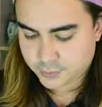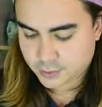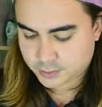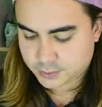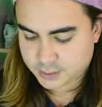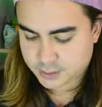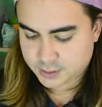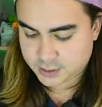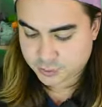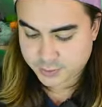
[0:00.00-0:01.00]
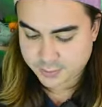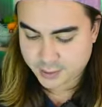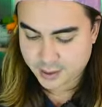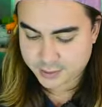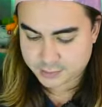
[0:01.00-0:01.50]
got these three
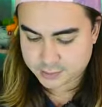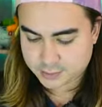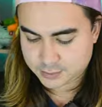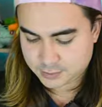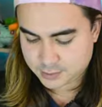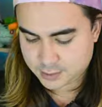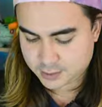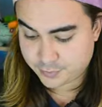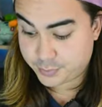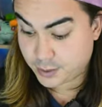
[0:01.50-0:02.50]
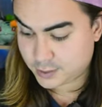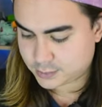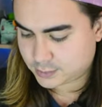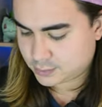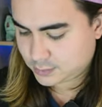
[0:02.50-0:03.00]
piles of
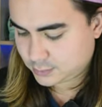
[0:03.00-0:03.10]
birds.